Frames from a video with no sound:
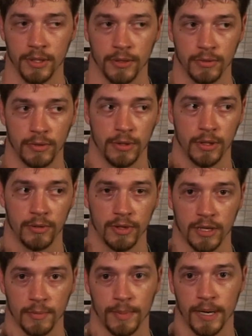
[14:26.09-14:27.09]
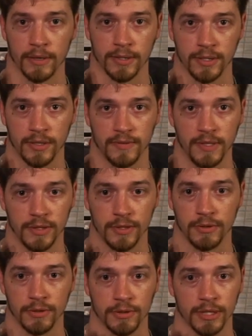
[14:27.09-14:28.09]
you'll know the comparison of these
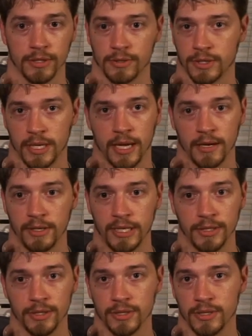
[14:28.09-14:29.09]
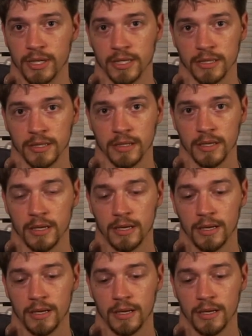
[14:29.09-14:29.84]
2 creatures and how he just doesn't